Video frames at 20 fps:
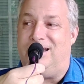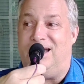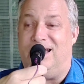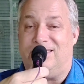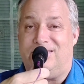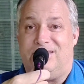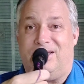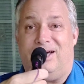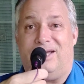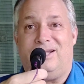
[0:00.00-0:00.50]
I
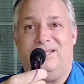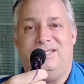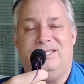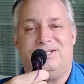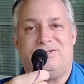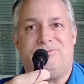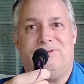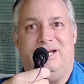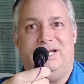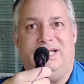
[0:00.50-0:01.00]
thought on
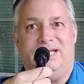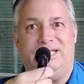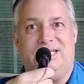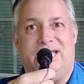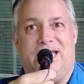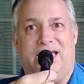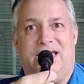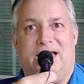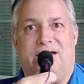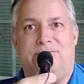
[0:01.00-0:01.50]
this rainy
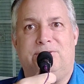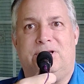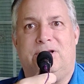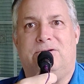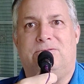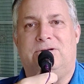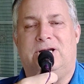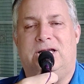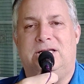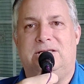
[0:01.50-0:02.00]
day I would
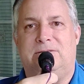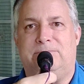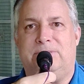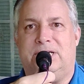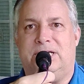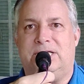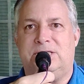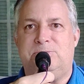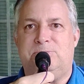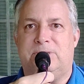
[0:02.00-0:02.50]
go ride the
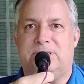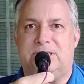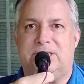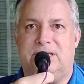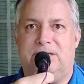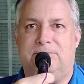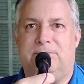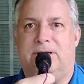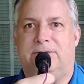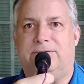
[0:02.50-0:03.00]
bus, but
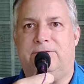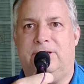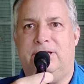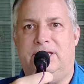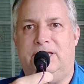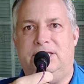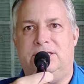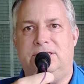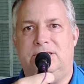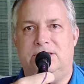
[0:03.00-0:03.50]
then my
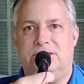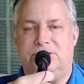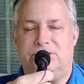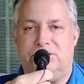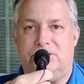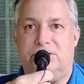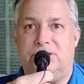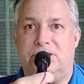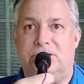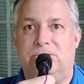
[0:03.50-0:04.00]
friend
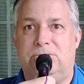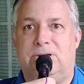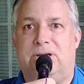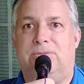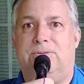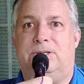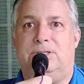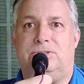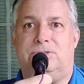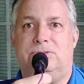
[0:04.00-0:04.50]
Judy, who I
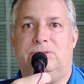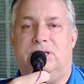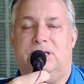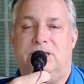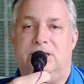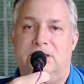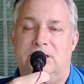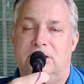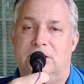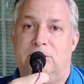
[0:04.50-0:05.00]
went to
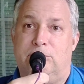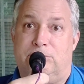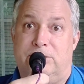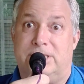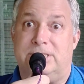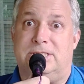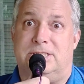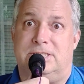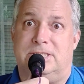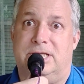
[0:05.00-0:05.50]
a
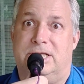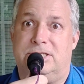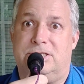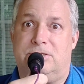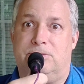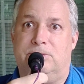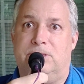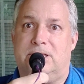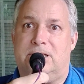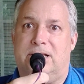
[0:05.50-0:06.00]

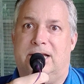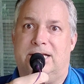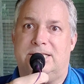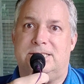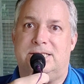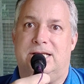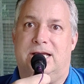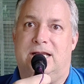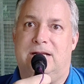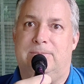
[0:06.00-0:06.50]
presentation with
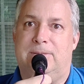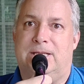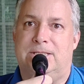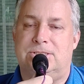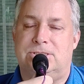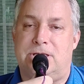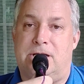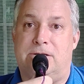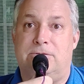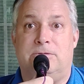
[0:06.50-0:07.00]
last night
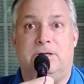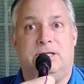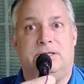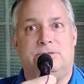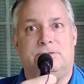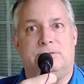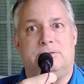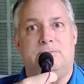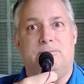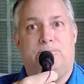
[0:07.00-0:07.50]
about John
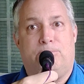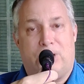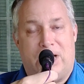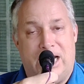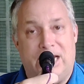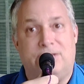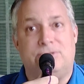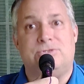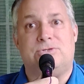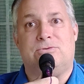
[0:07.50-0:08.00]

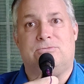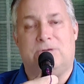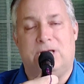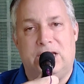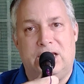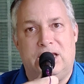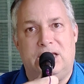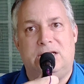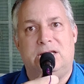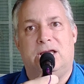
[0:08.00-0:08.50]
Brown's
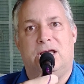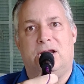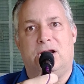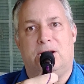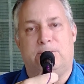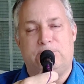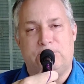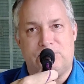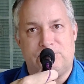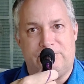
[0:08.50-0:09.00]
raid at
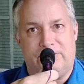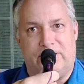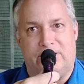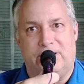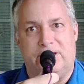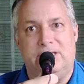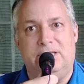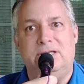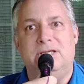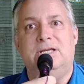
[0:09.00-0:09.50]
Harper's
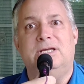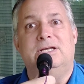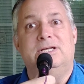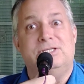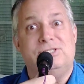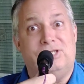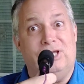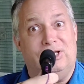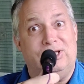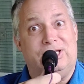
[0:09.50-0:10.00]
Ferry,
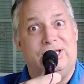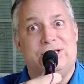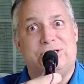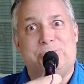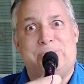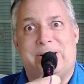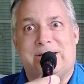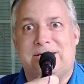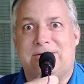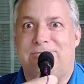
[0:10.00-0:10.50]
so you can
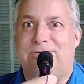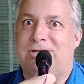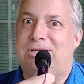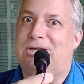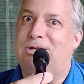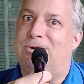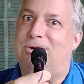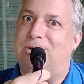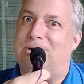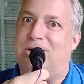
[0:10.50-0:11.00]
expect a
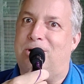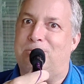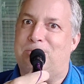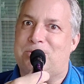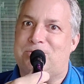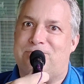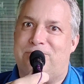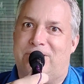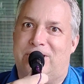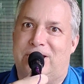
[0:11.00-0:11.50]
video on
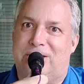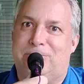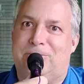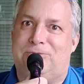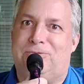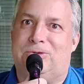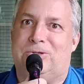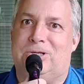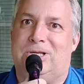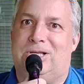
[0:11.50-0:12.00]
Harper's Ferry
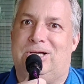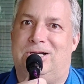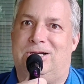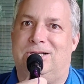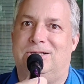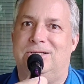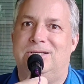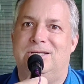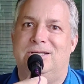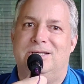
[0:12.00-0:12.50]
before
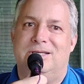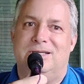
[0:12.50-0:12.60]
long.